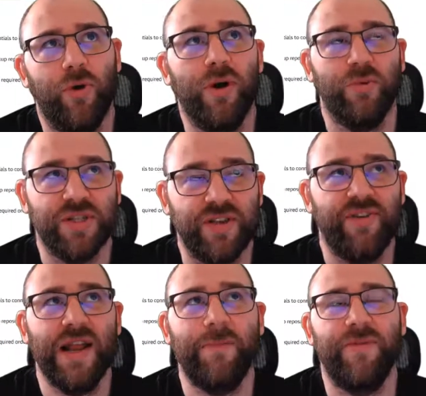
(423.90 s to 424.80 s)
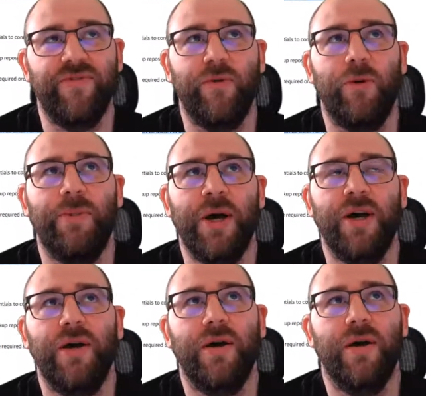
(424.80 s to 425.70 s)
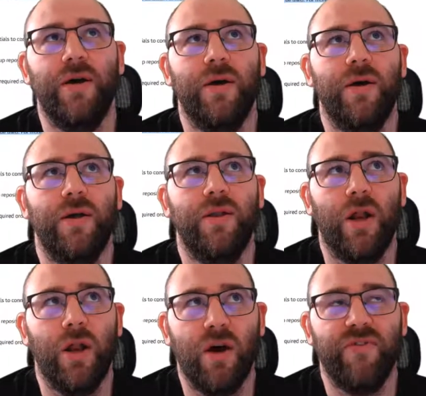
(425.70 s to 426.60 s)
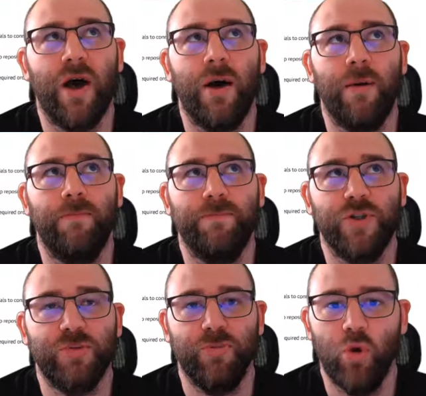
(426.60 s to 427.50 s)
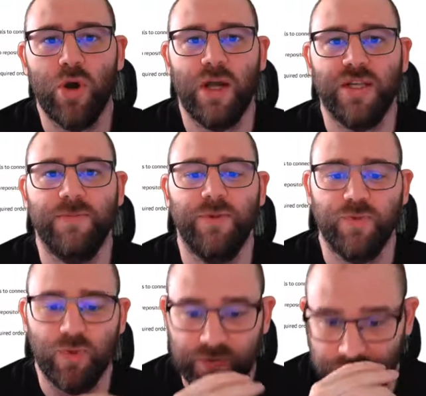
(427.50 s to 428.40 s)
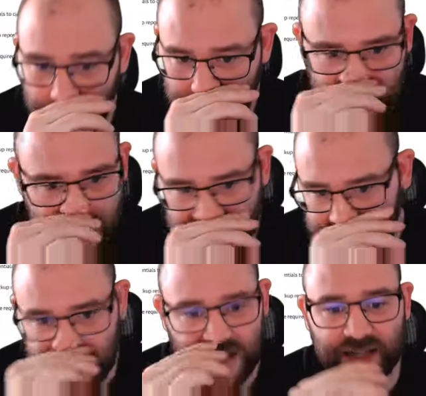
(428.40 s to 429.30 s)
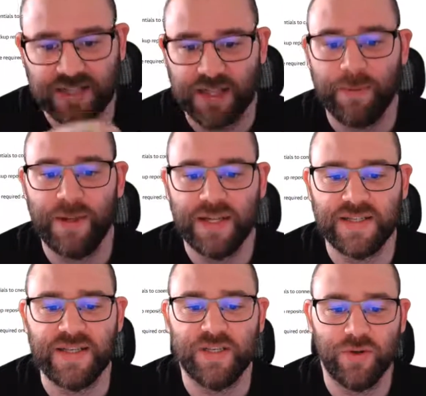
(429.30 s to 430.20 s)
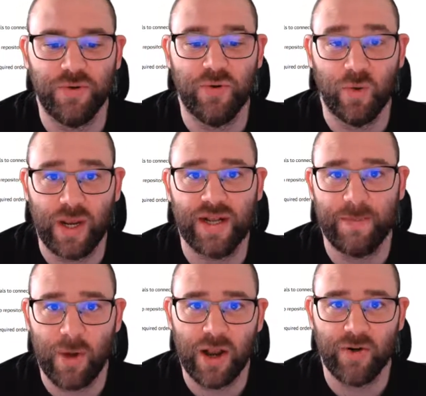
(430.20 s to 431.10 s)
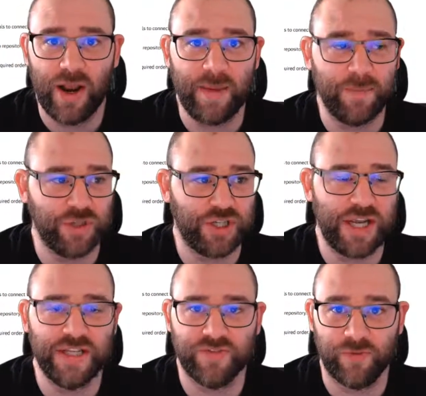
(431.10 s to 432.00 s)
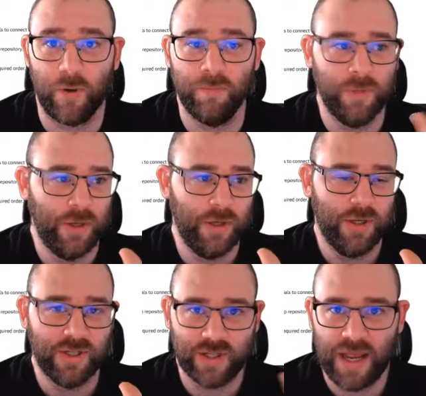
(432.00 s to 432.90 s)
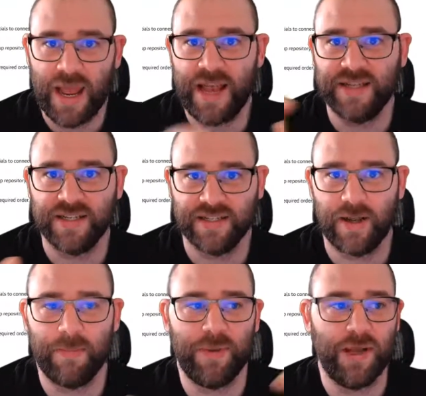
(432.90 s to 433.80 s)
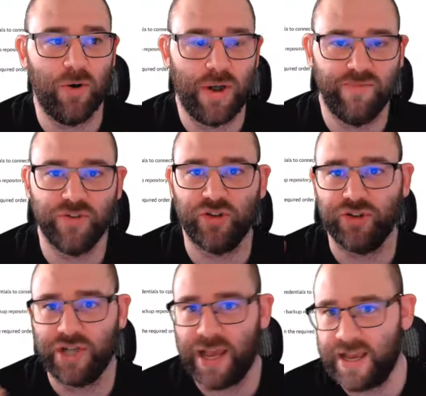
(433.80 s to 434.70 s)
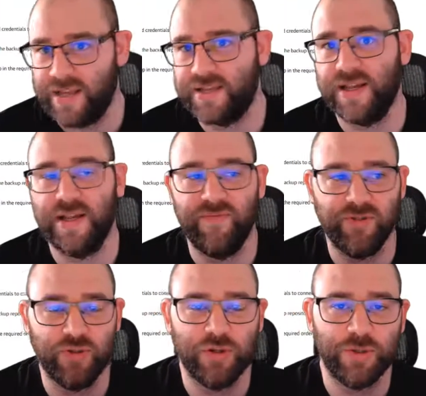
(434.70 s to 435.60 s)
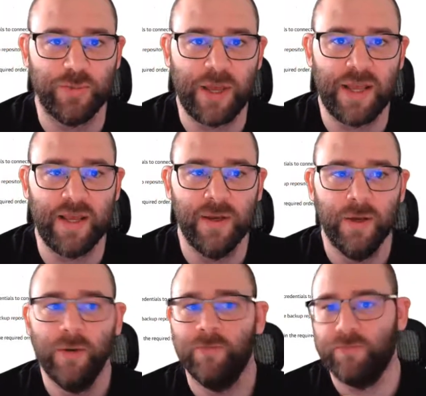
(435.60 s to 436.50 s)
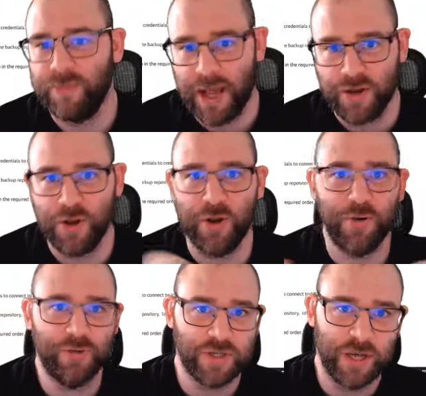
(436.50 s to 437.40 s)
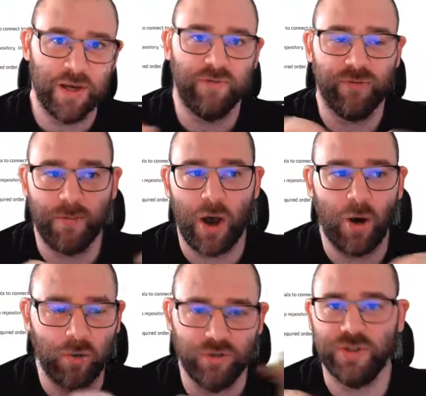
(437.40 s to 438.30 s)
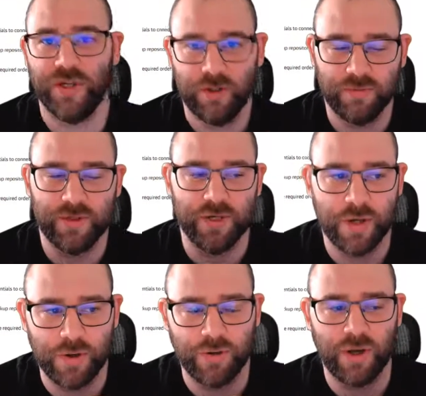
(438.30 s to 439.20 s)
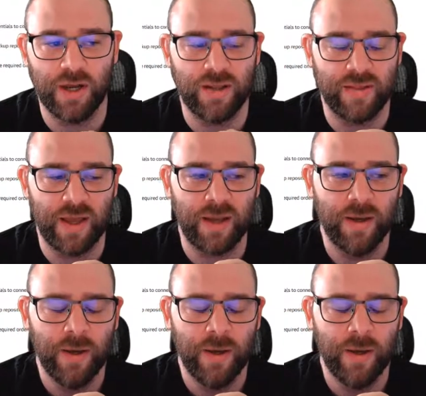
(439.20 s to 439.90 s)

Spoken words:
was developed before, but a lot of our small customers would have used this, and it's the ability to quickly migrate machines from site A to site B, or infrastructure A to infrastructure B, net new from old to new kind of thing.